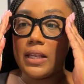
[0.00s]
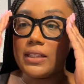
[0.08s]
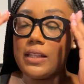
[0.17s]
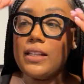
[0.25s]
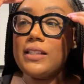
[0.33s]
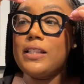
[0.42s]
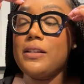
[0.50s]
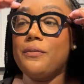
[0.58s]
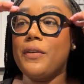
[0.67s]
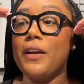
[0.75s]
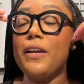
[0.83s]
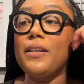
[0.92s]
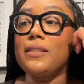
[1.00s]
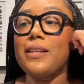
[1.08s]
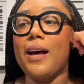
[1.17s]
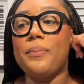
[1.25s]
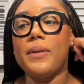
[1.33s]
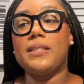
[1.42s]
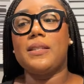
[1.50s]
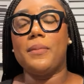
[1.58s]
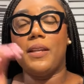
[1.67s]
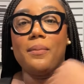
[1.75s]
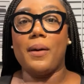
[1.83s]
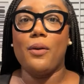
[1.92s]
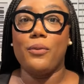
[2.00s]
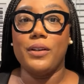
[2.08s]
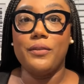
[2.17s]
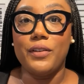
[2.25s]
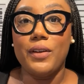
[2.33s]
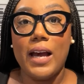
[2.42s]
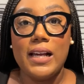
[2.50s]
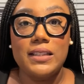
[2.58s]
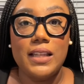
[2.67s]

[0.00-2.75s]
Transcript: So this is a very good topic submitted by one of you guys.